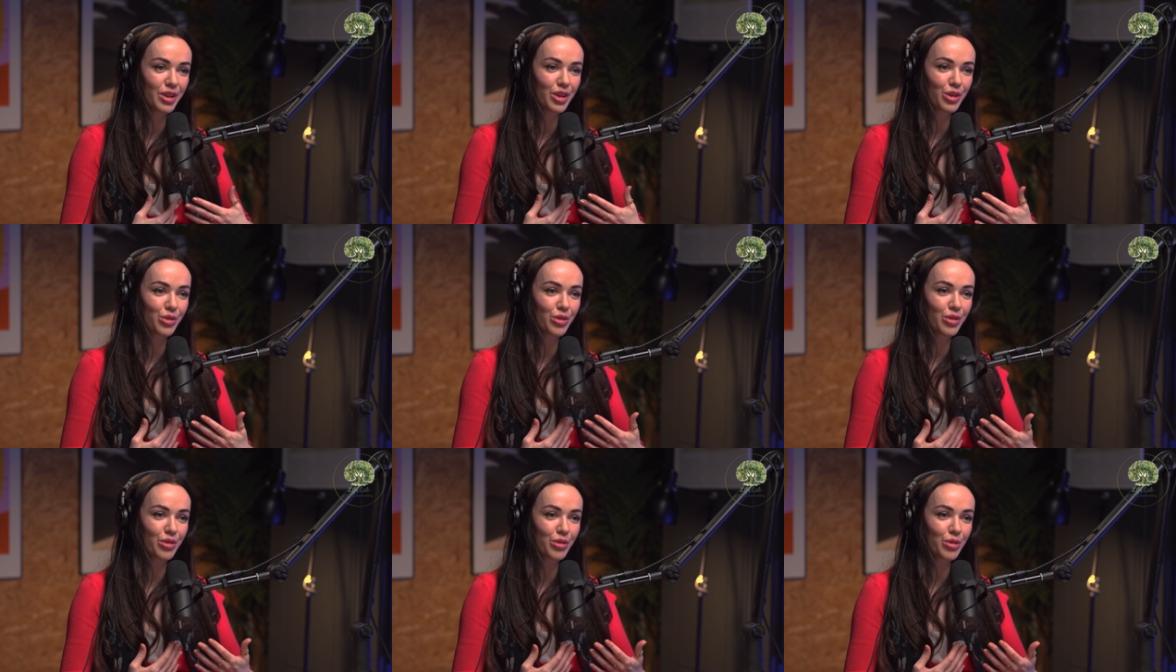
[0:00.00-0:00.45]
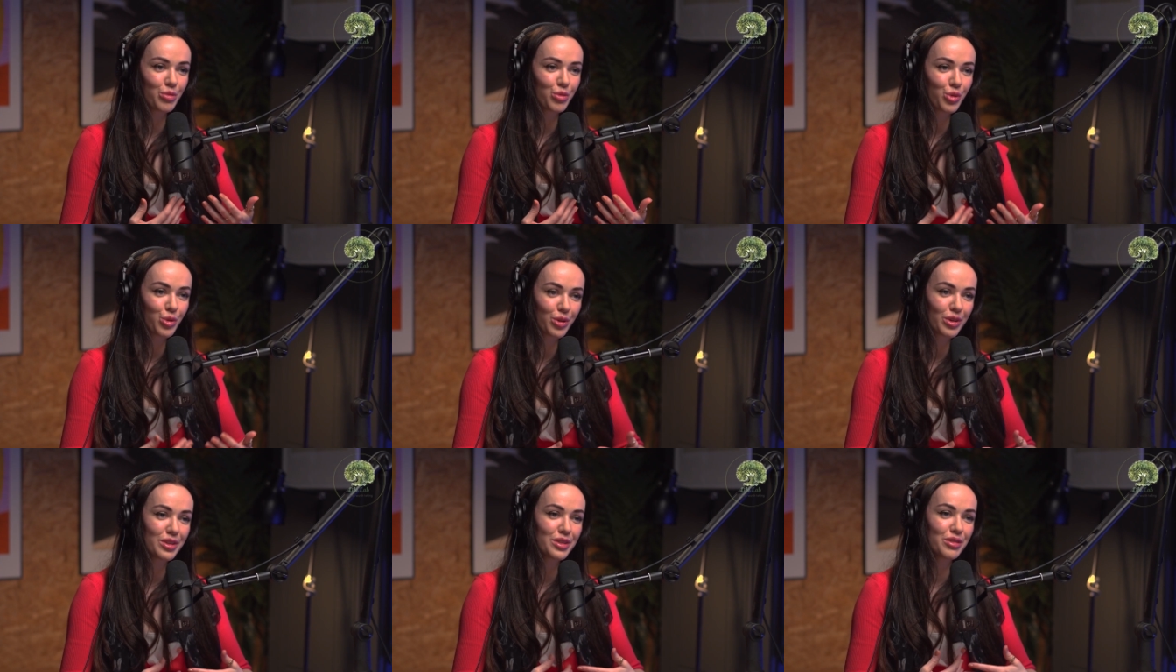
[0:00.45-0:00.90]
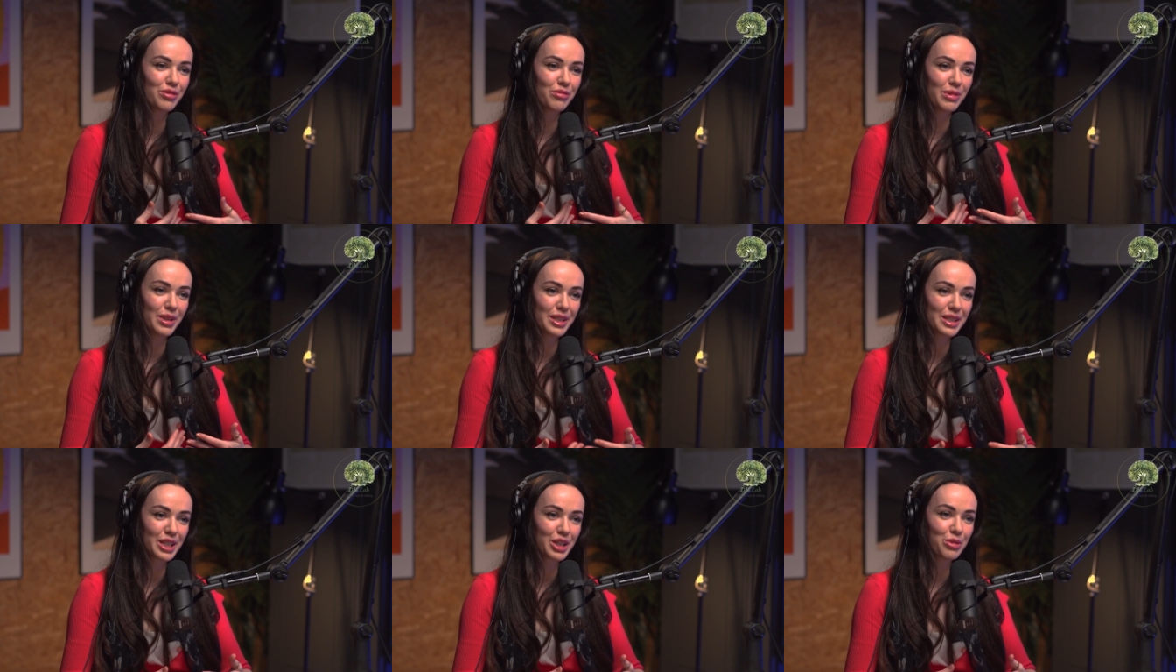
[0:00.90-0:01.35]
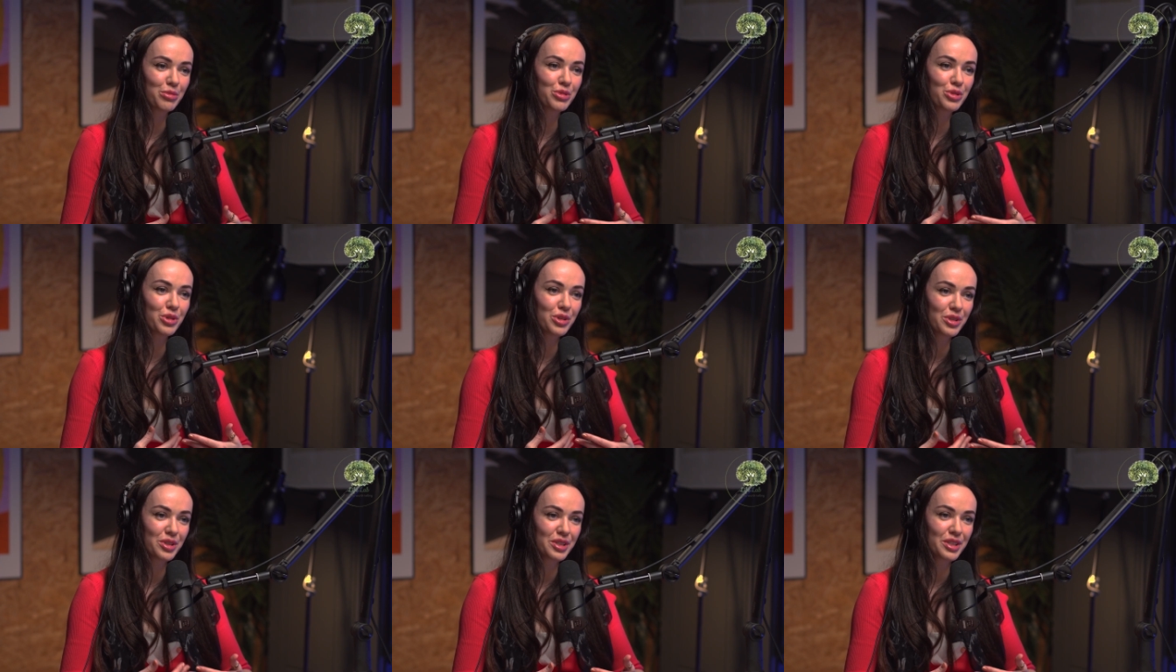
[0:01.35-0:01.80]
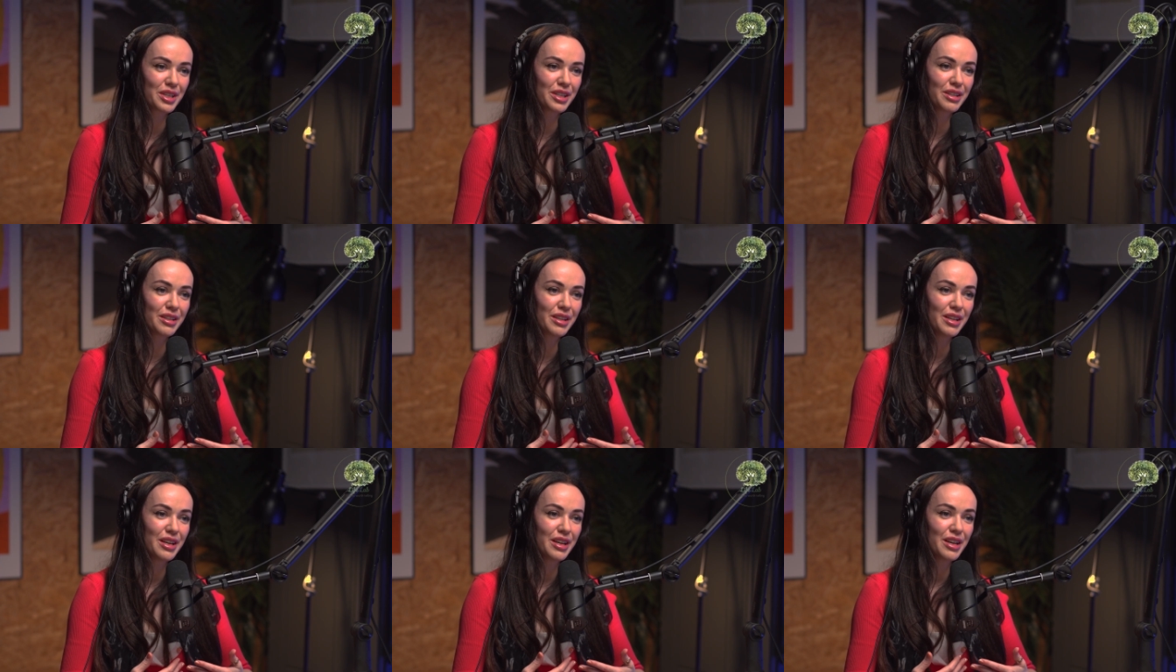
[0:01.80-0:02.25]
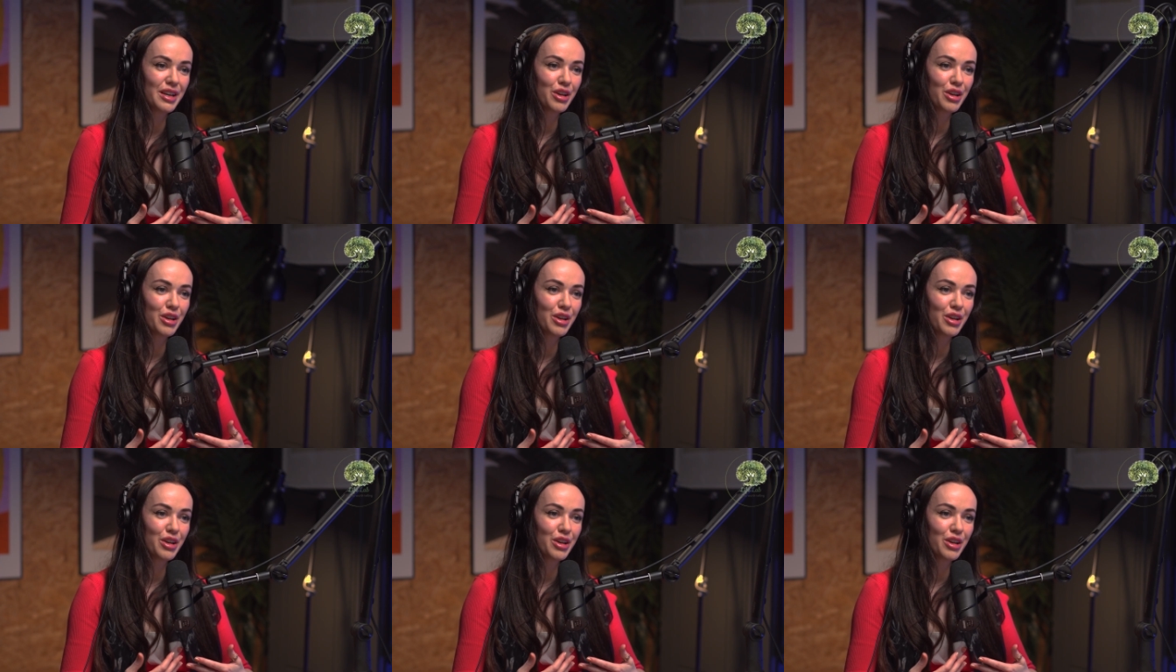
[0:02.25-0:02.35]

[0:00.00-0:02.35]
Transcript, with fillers: you know the importance of building up trust in